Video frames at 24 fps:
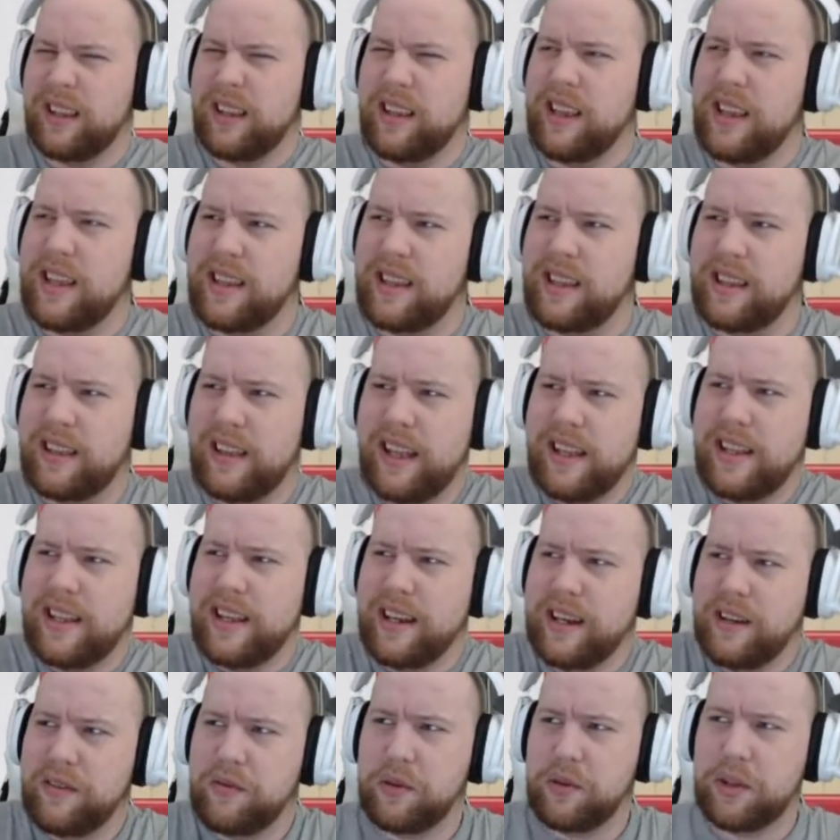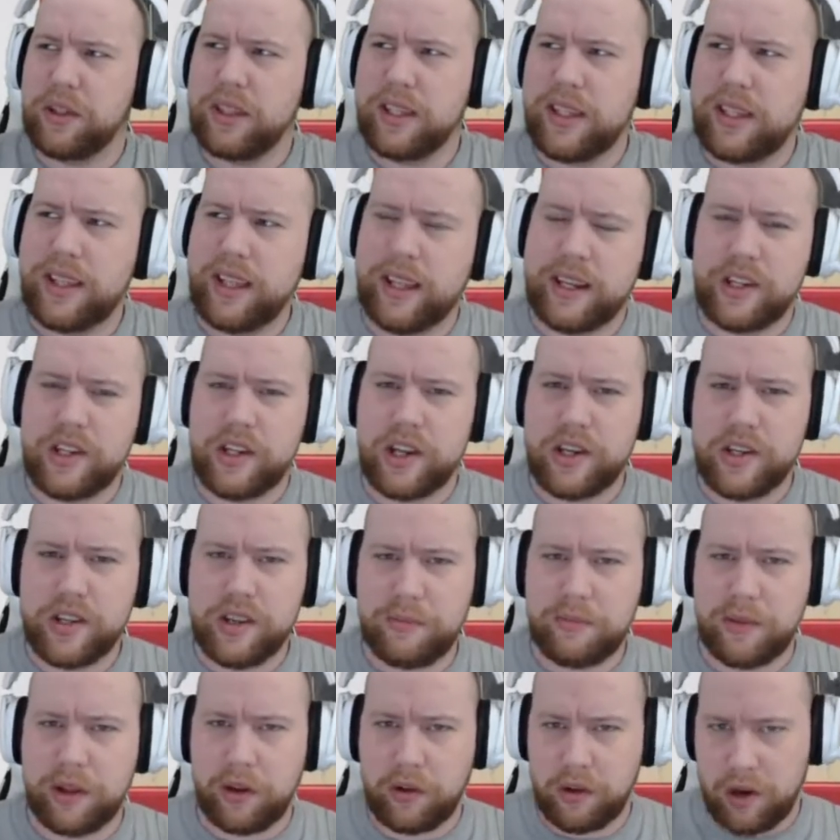it, they didn't really like change
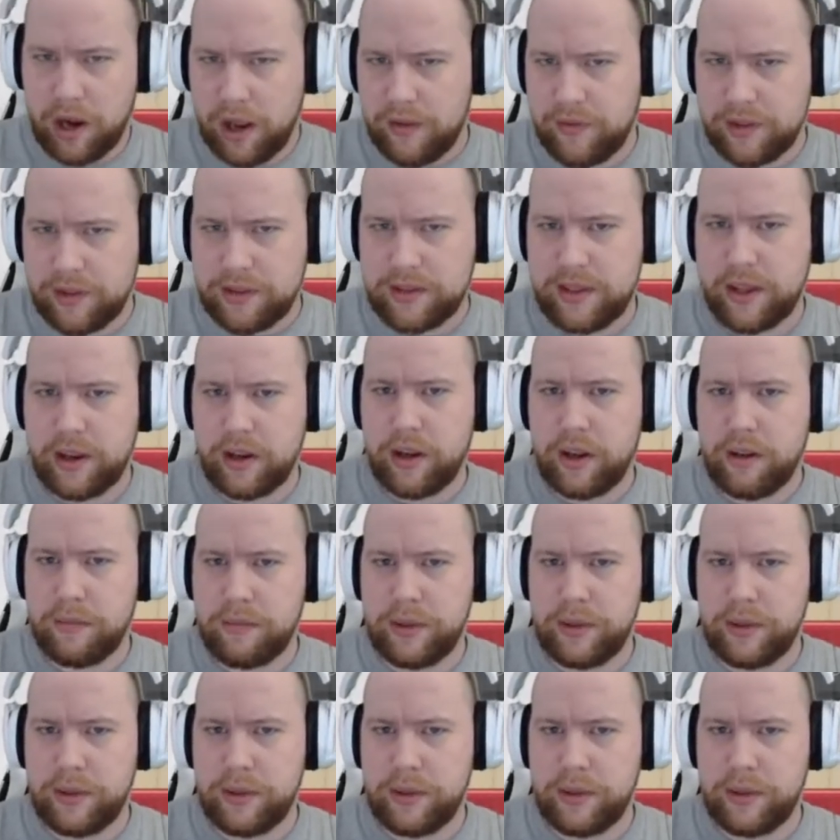up the graphics at all,